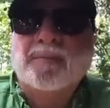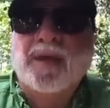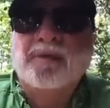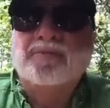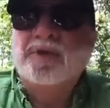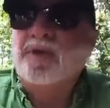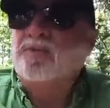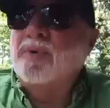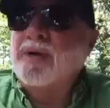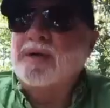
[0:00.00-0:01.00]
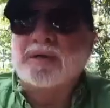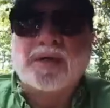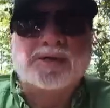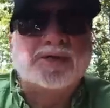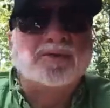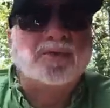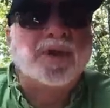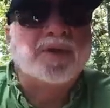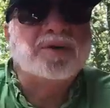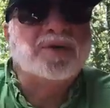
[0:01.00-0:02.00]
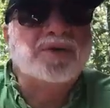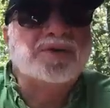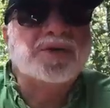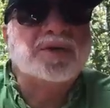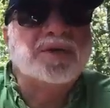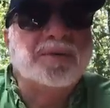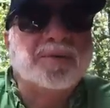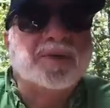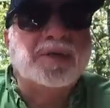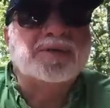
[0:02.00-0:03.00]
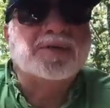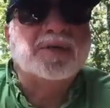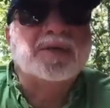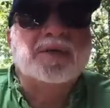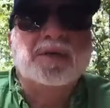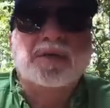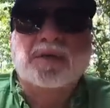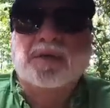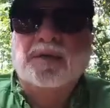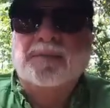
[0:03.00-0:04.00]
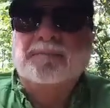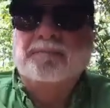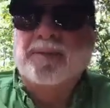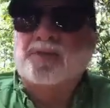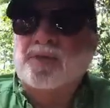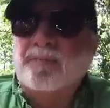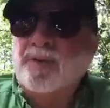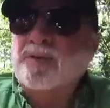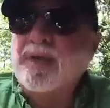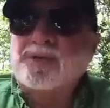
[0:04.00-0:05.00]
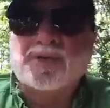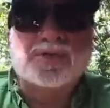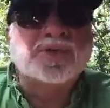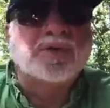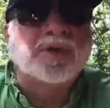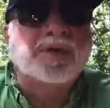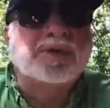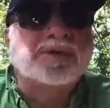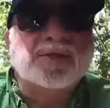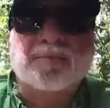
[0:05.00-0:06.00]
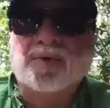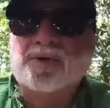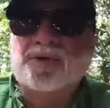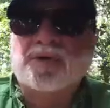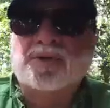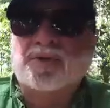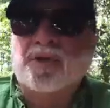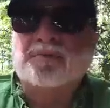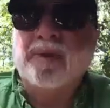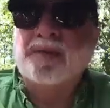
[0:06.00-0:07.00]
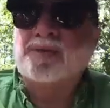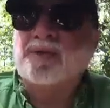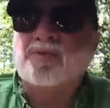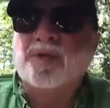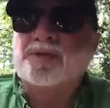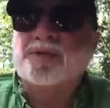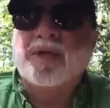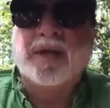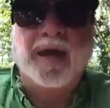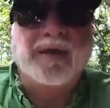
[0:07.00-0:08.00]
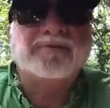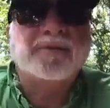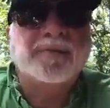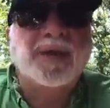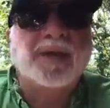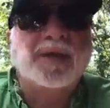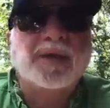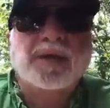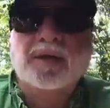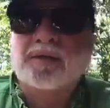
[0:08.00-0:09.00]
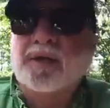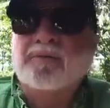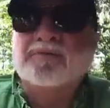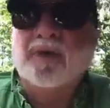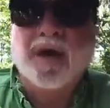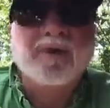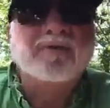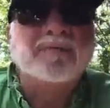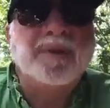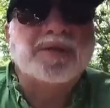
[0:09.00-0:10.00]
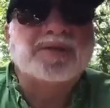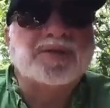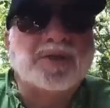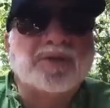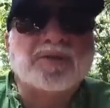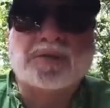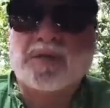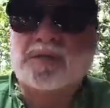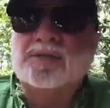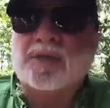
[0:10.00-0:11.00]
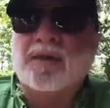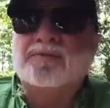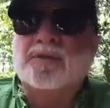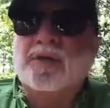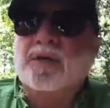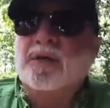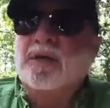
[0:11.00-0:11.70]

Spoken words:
Every new regulation, we're losing liberties. And some are necessary, some are essential. They're basic ones that have to be there for everybody's security and safety,